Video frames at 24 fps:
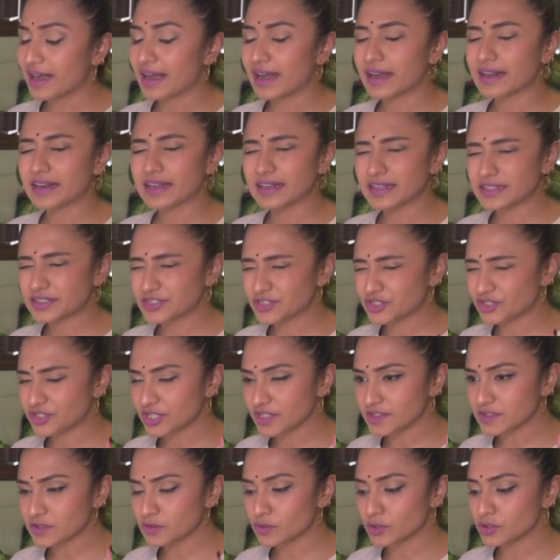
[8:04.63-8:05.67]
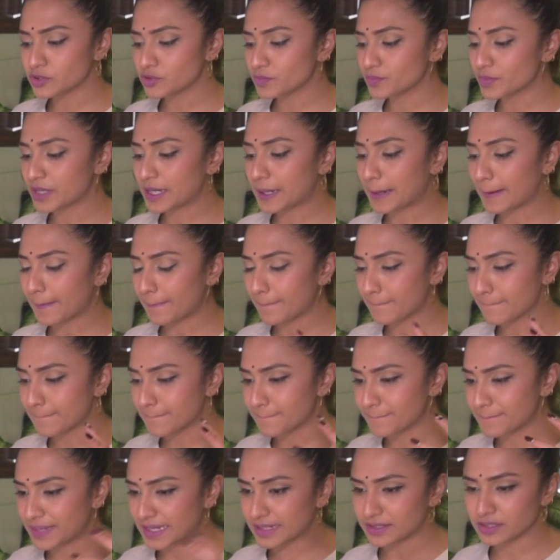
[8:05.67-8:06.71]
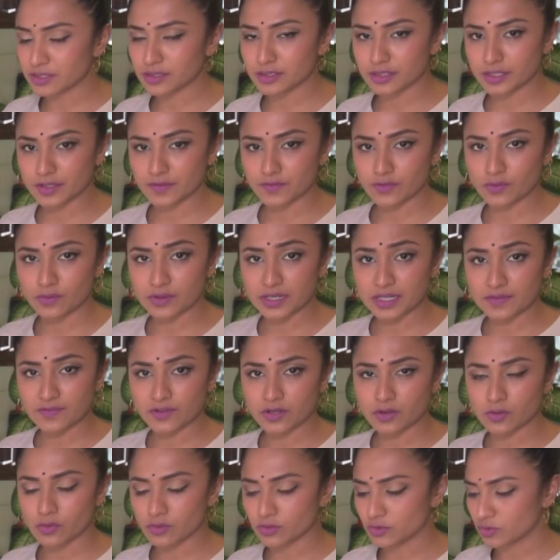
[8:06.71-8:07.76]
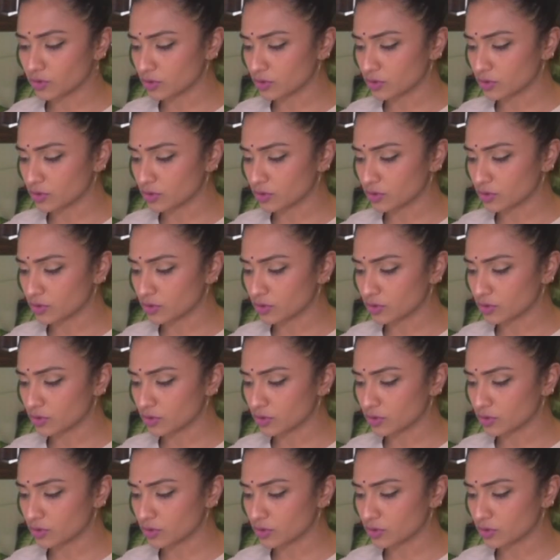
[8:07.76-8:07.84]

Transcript: and it's just going to be better if you leave it alone.